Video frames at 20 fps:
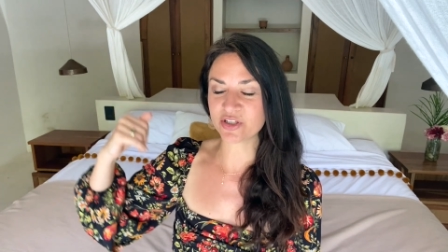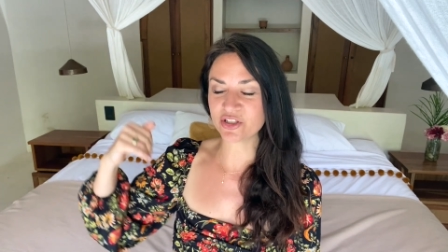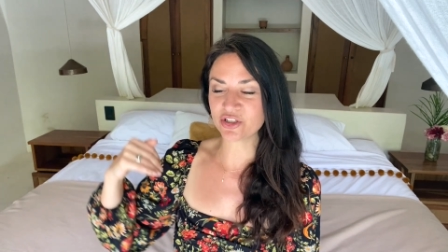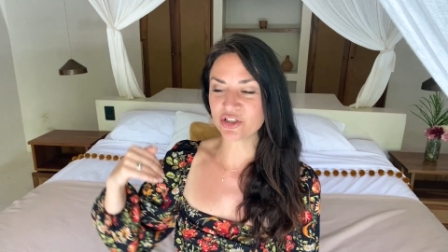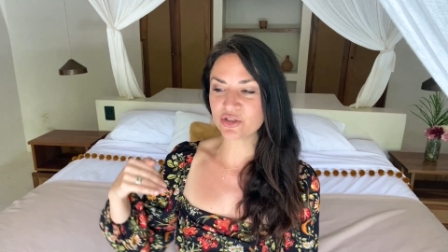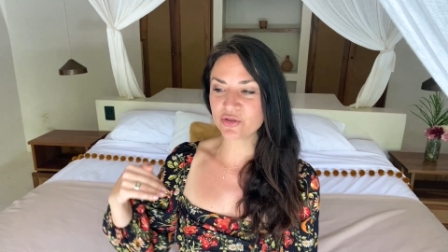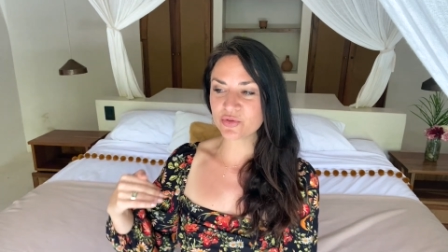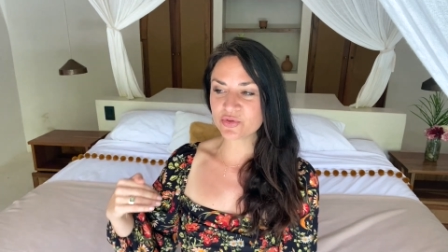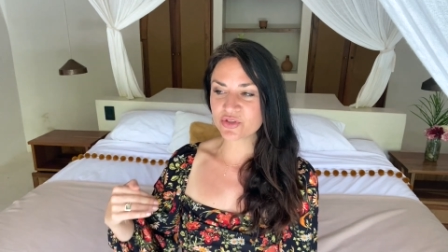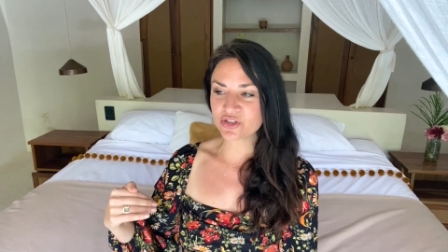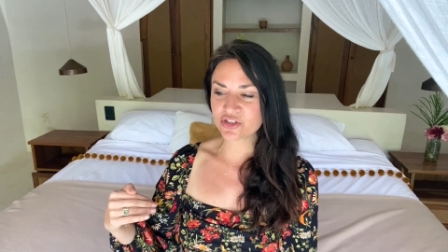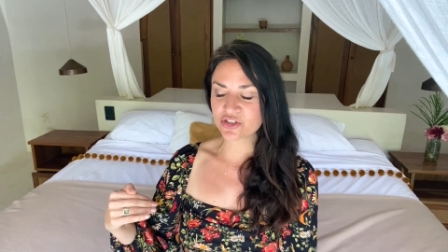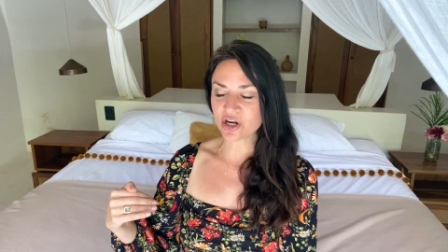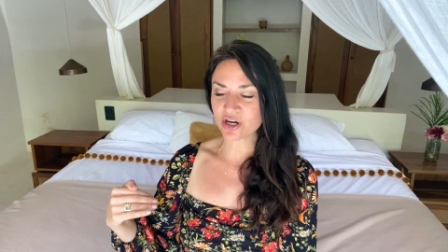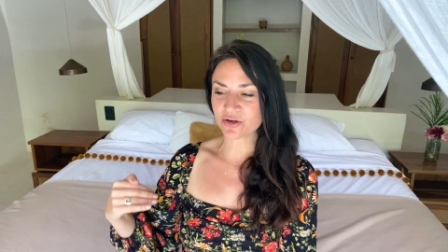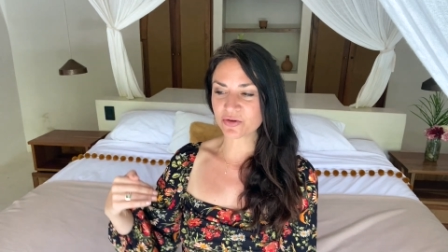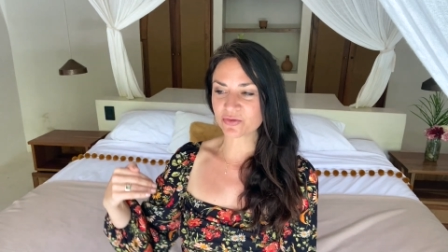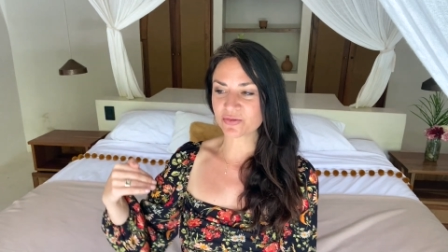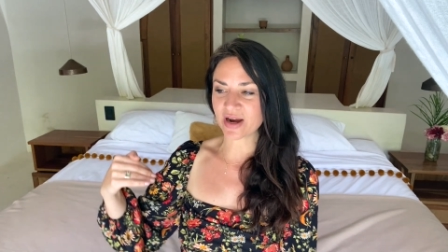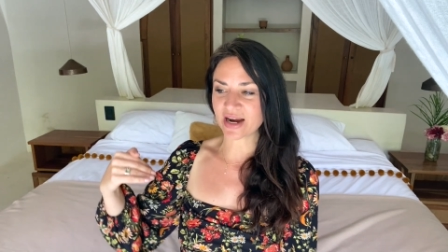You
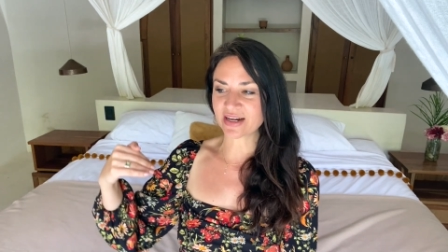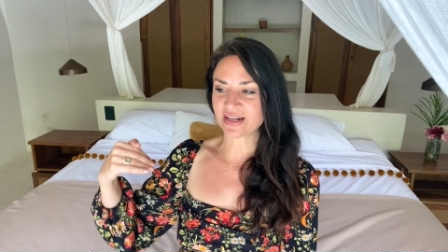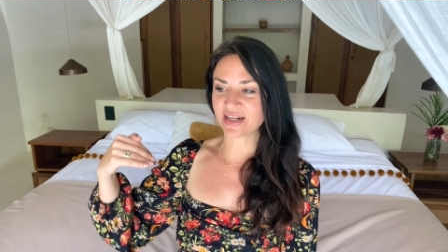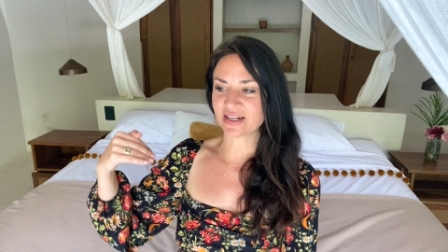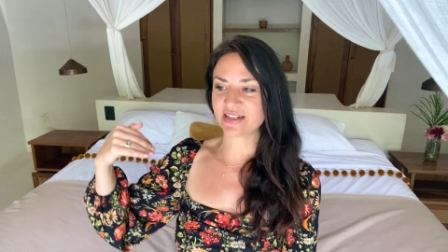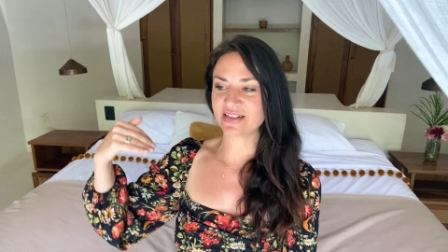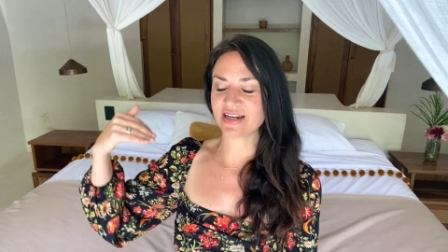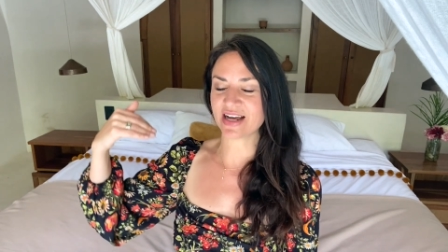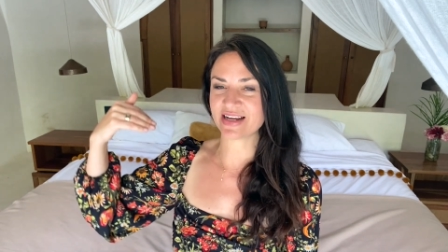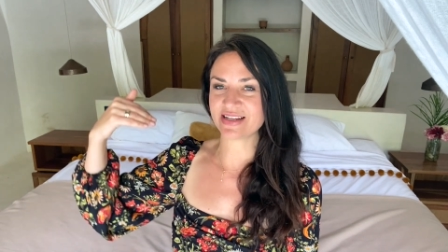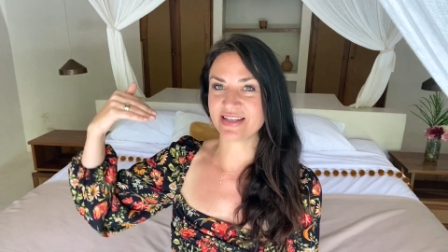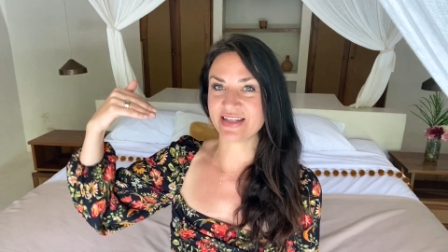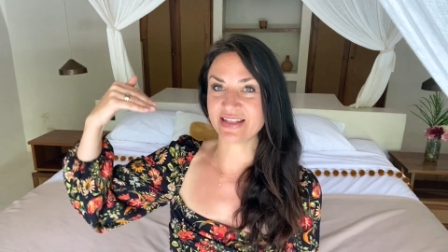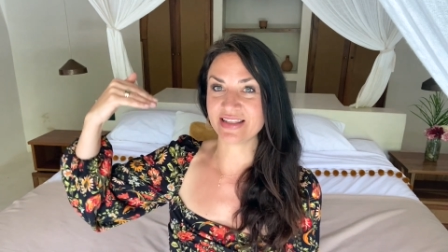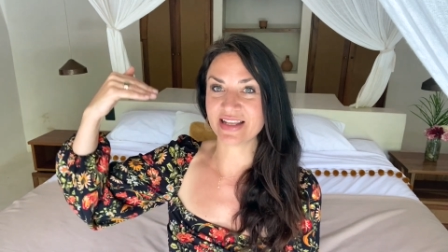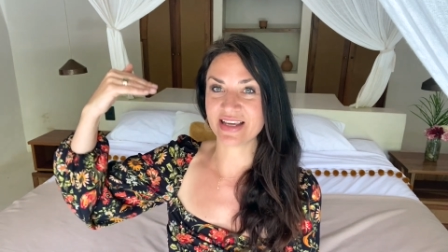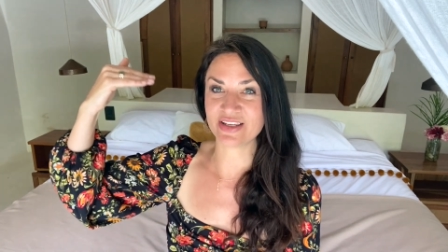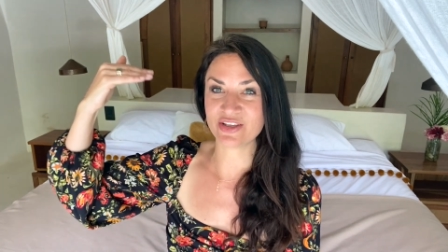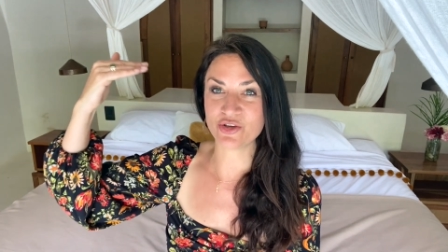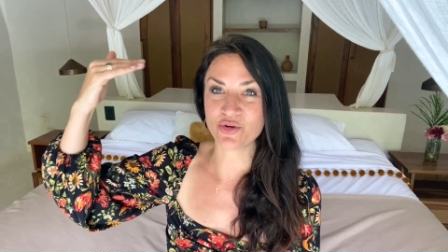start recognizing
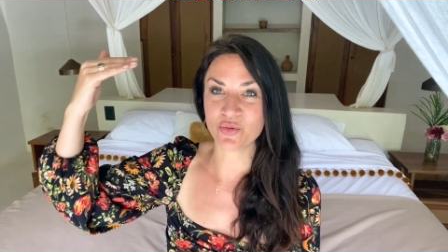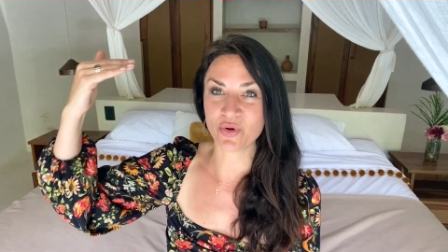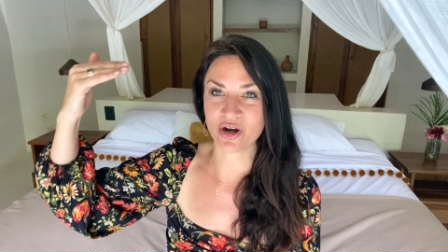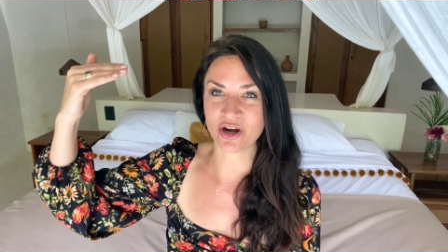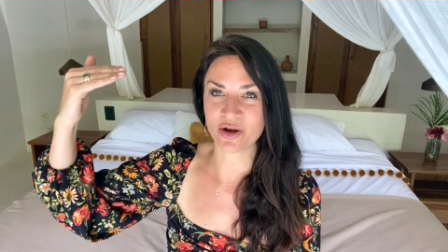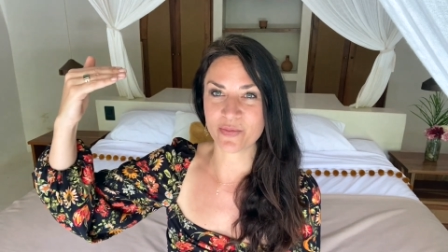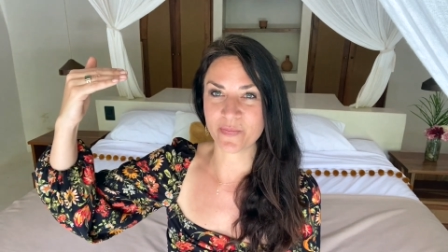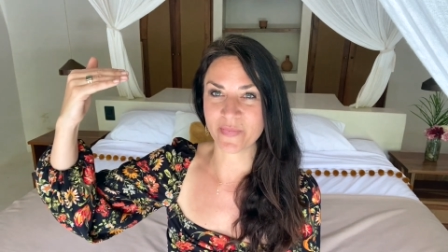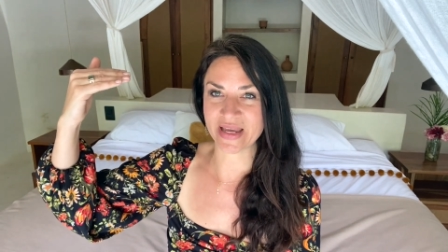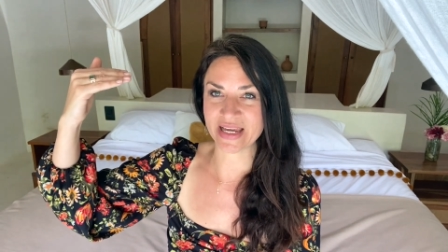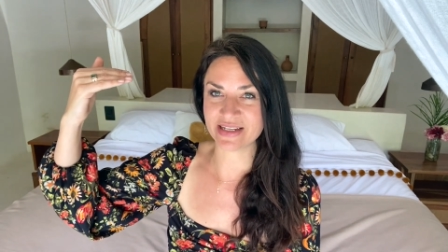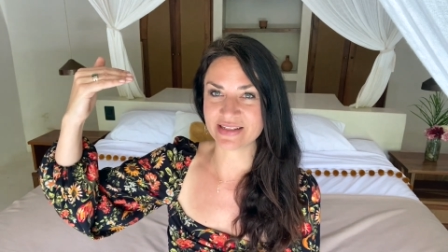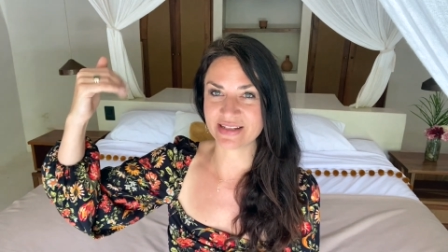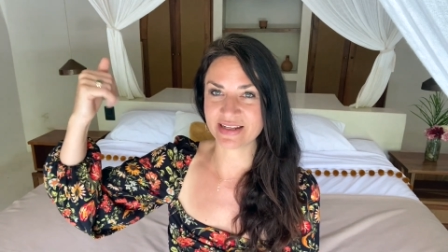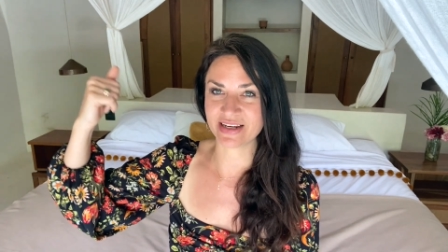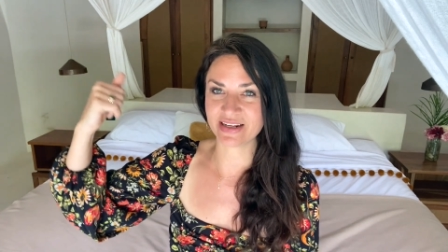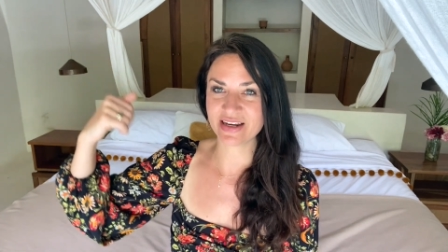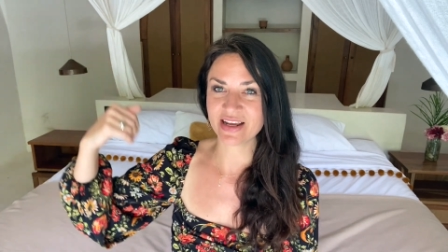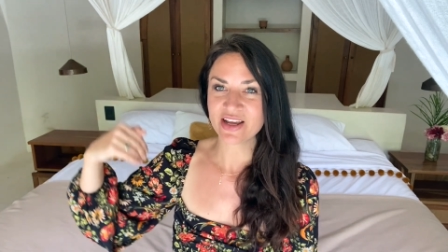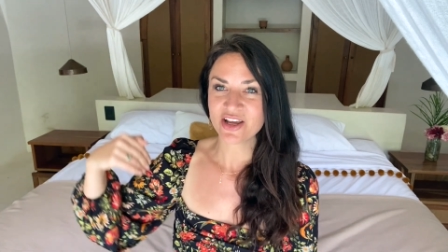that you are
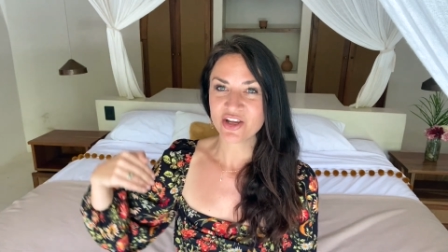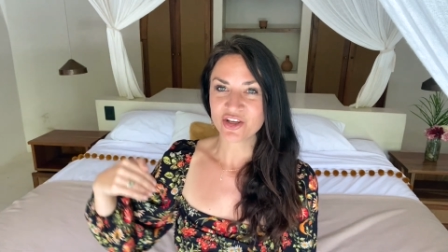amazing.